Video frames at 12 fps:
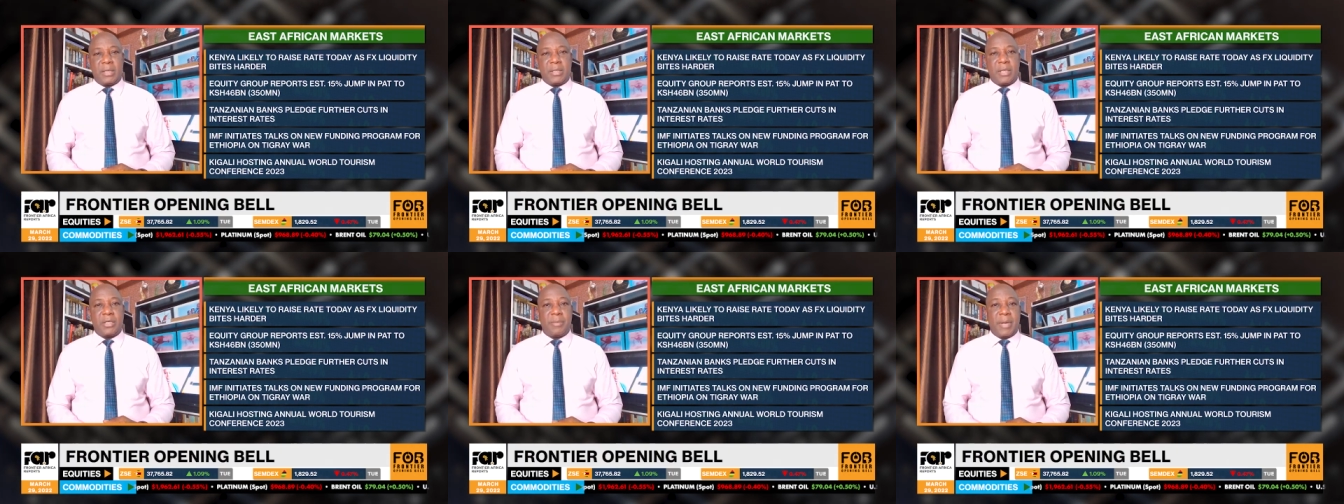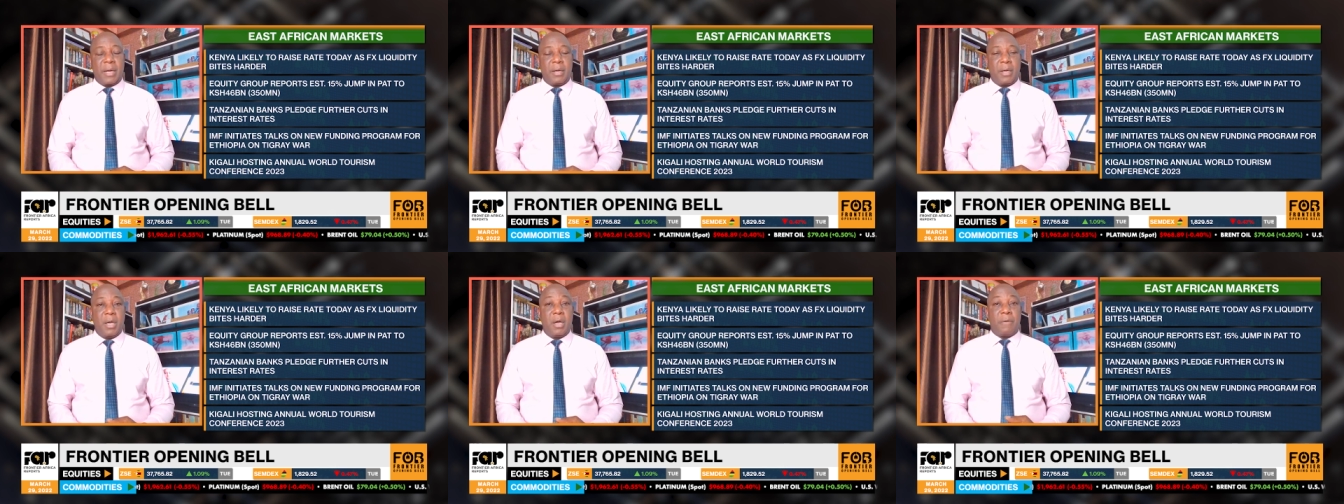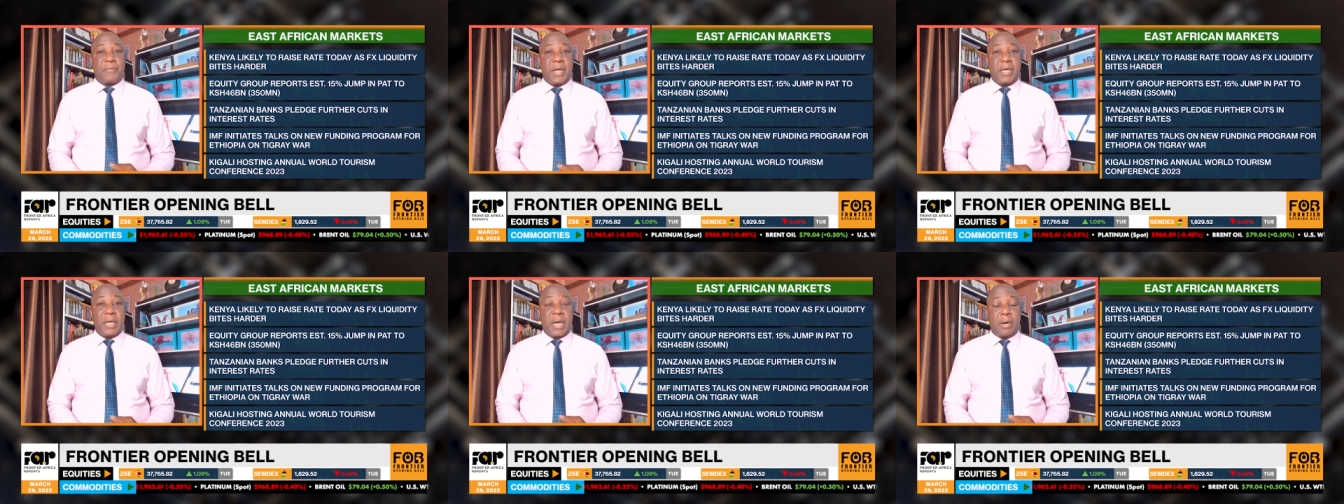The Central Bank of
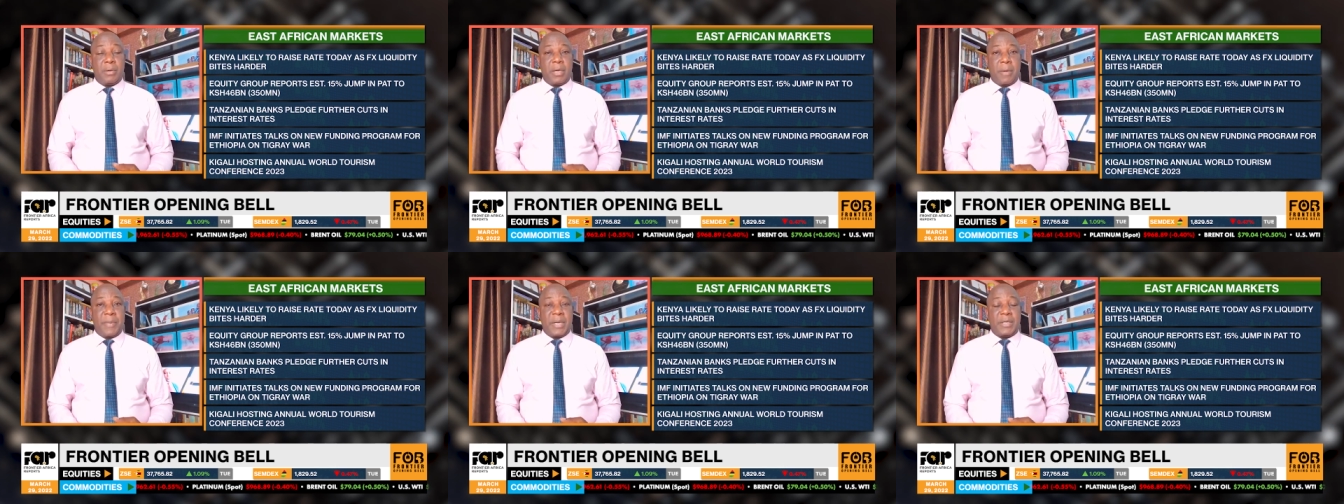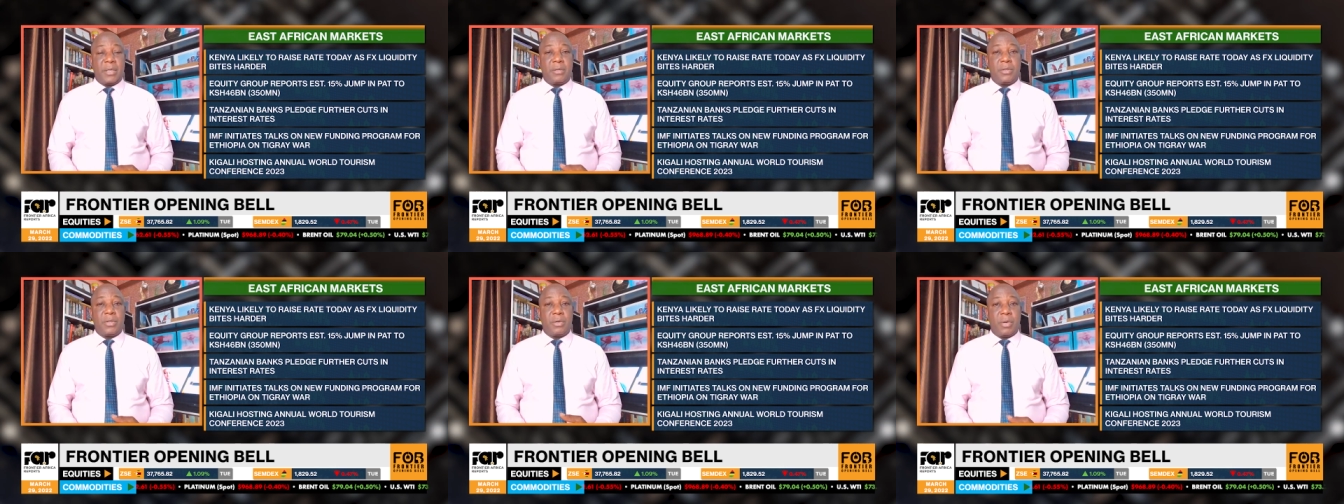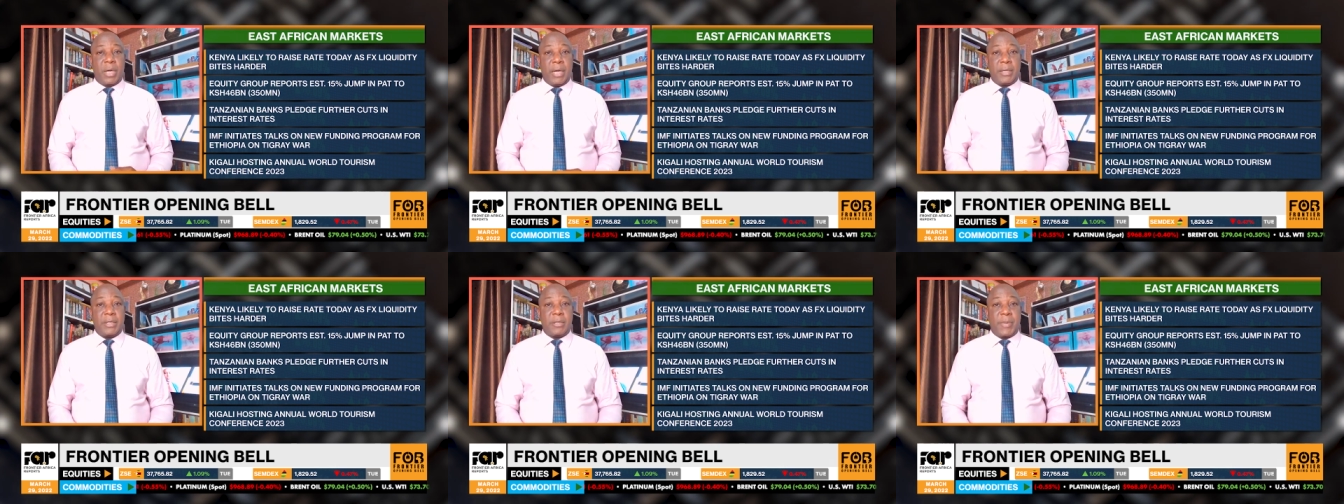Kenya, under Patrick Njoroge,
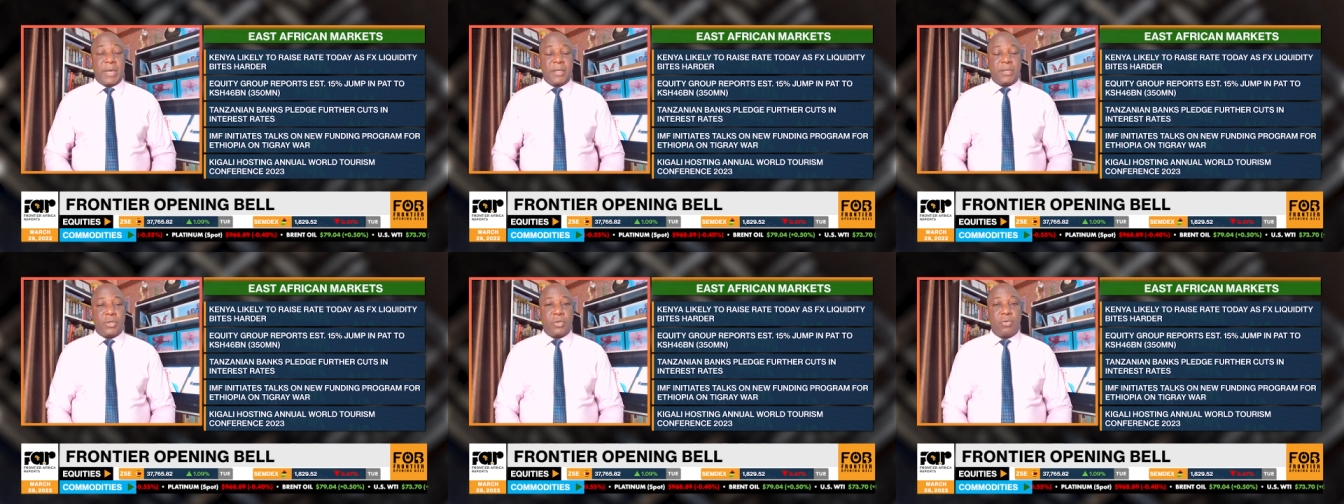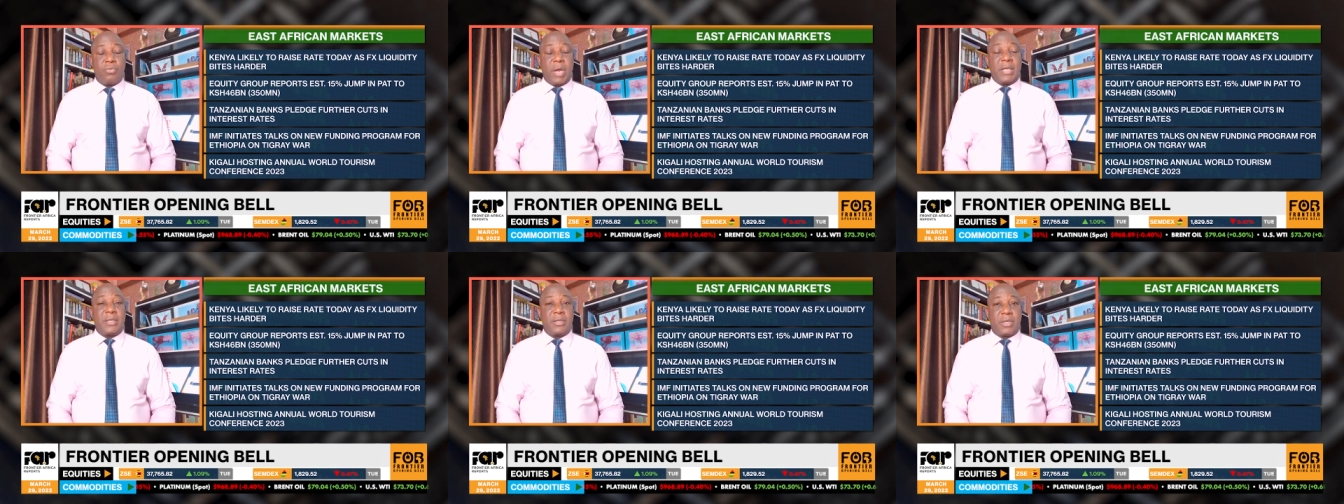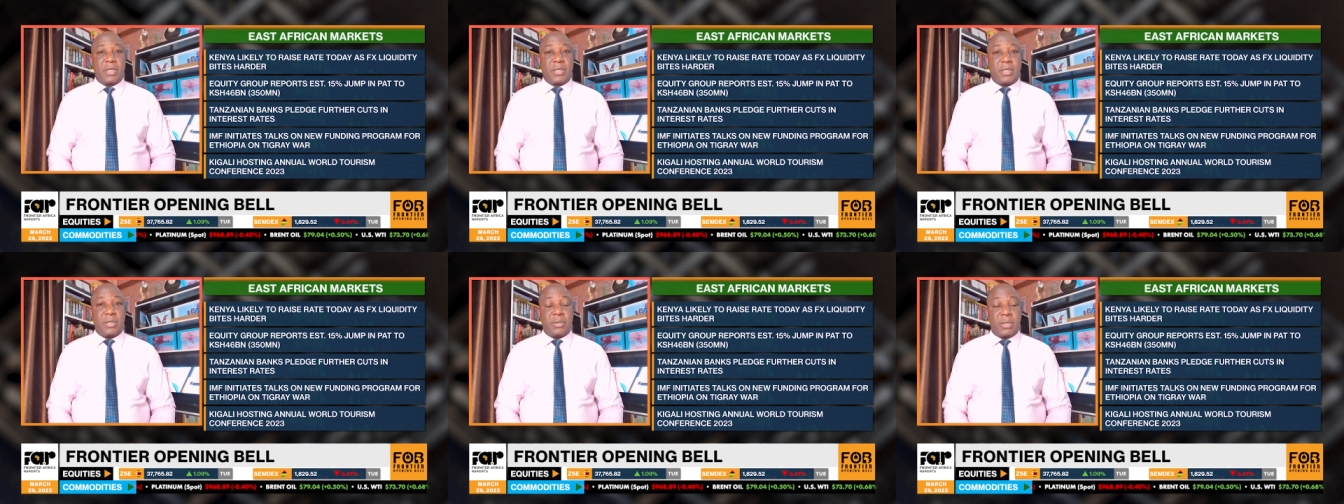is expected to raise
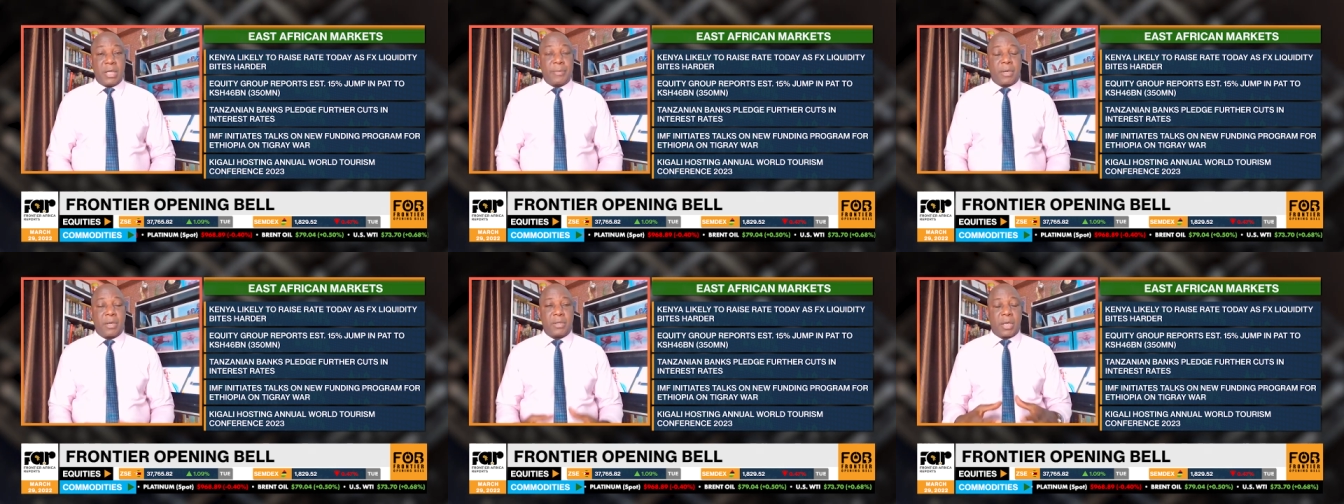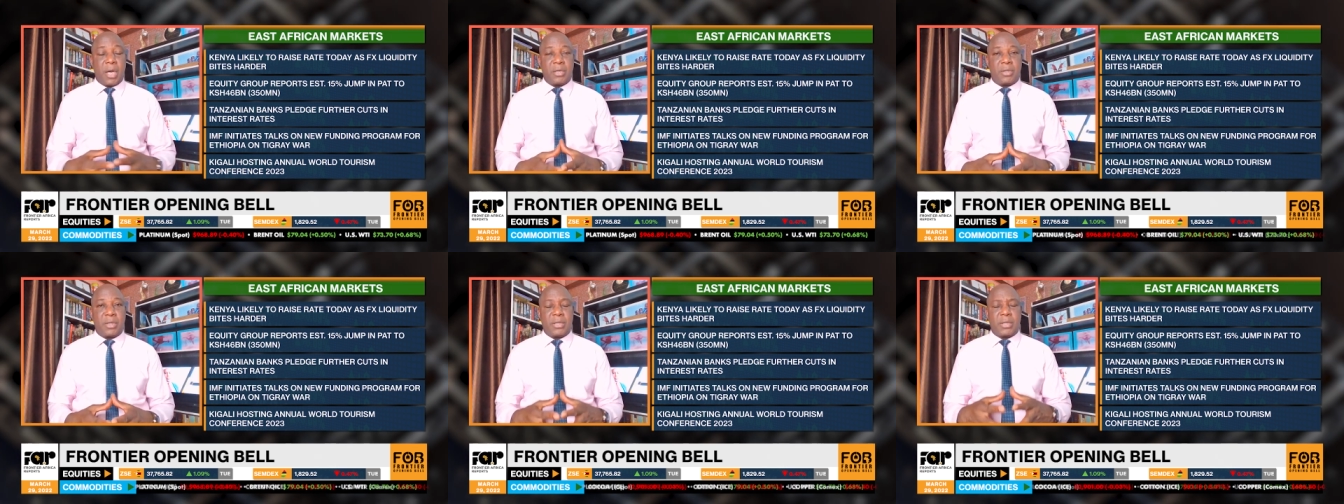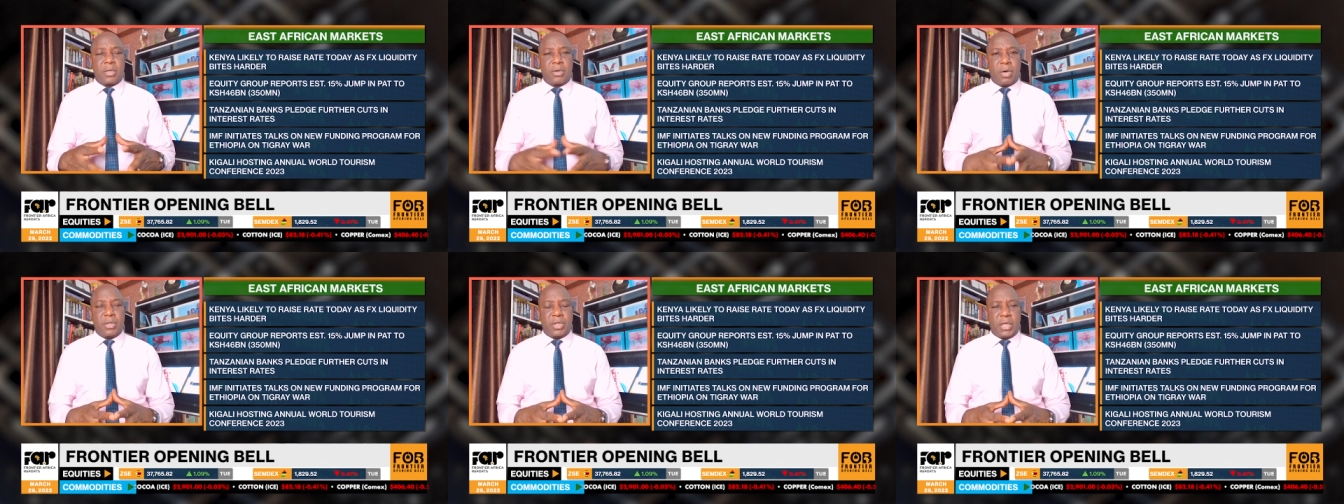interest today because the country is
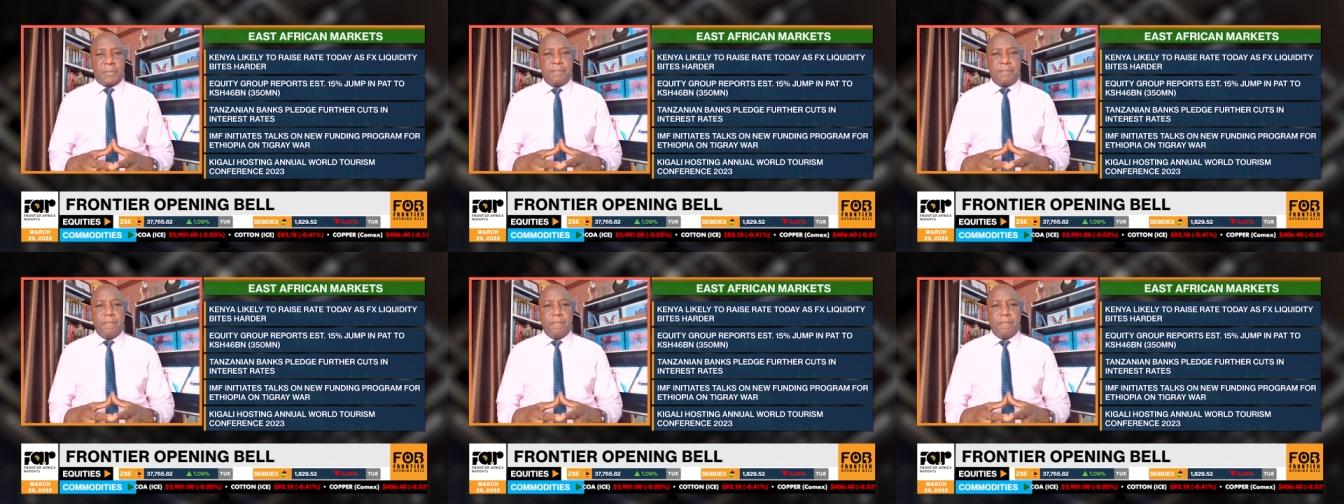crunching.